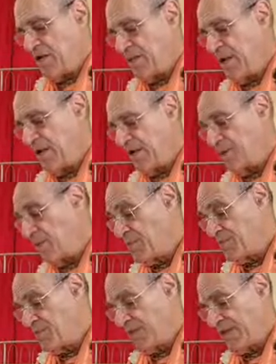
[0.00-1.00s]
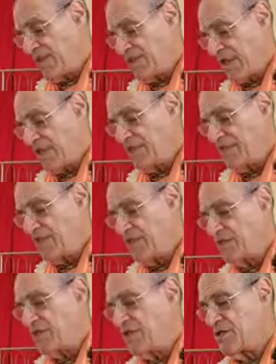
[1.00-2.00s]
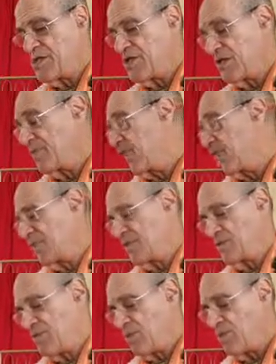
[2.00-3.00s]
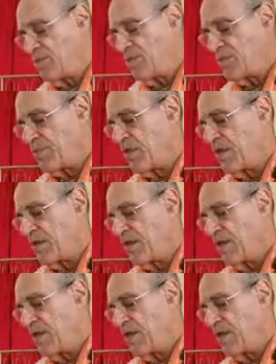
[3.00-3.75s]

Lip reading: beginning from his earliest activities as a baby. That's the whole purport.